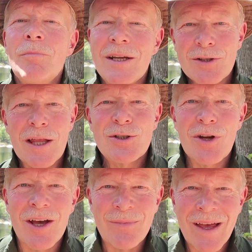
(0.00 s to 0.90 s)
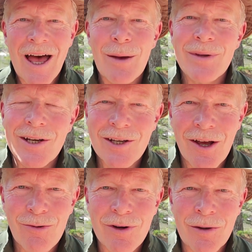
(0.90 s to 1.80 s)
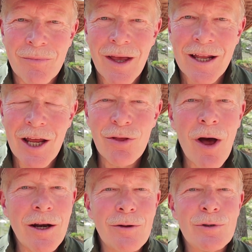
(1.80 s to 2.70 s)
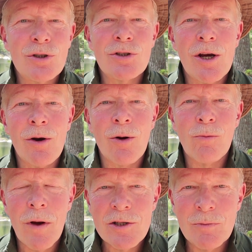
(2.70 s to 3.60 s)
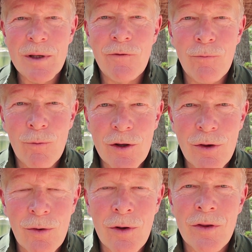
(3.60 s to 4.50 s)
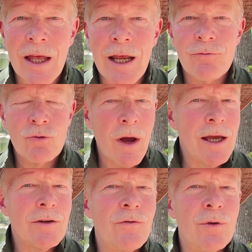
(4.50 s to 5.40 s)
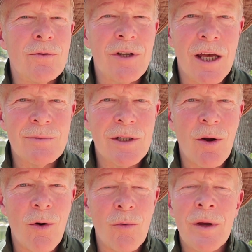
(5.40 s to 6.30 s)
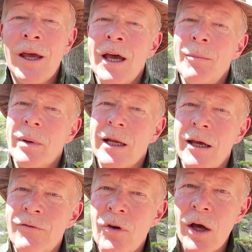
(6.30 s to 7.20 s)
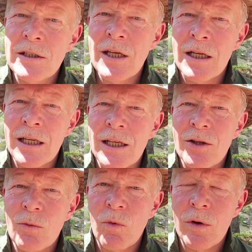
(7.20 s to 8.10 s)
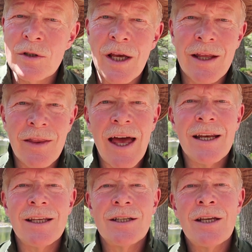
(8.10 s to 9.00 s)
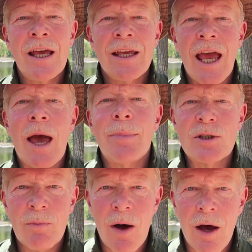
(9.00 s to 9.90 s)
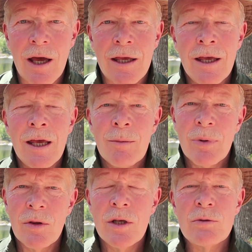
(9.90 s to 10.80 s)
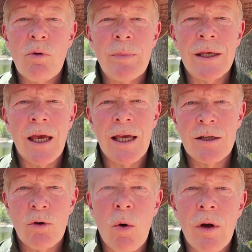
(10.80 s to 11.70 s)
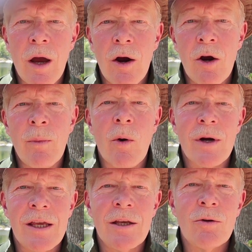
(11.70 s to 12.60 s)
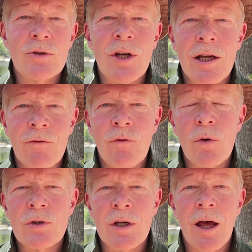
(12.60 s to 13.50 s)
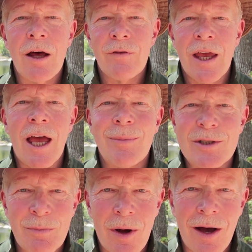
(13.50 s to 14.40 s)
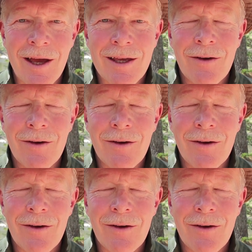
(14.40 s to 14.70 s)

But it's lunchtime. I'm getting hungry. And I thought I would share a recipe with you that I've tried a few times at home, but I have not done in the woods, and that is cabbage pie. But this will be a low carb or ketogenic version of cabbage pie.